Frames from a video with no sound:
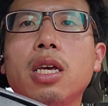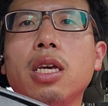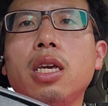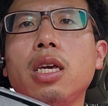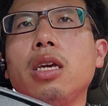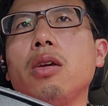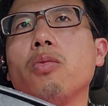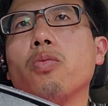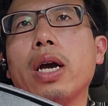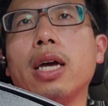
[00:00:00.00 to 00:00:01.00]
he
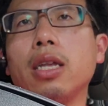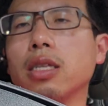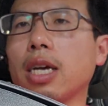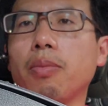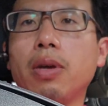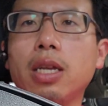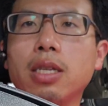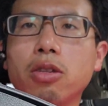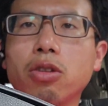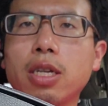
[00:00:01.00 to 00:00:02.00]
read encyclopedias
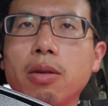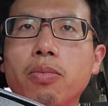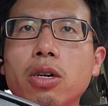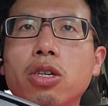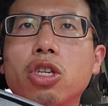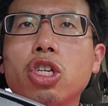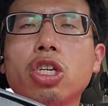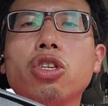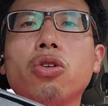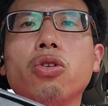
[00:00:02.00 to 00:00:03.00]
and those kind of books
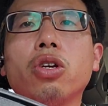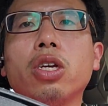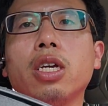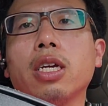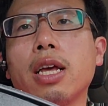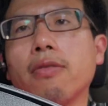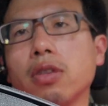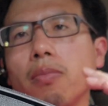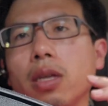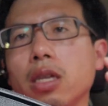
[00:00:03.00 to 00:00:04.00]
just so he could have
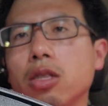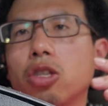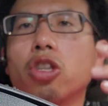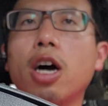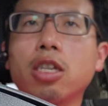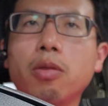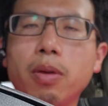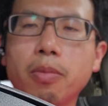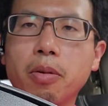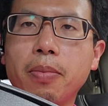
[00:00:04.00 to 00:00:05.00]
something to talk to
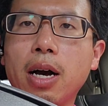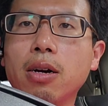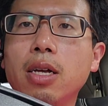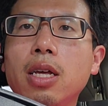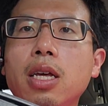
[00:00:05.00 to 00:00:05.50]
people about.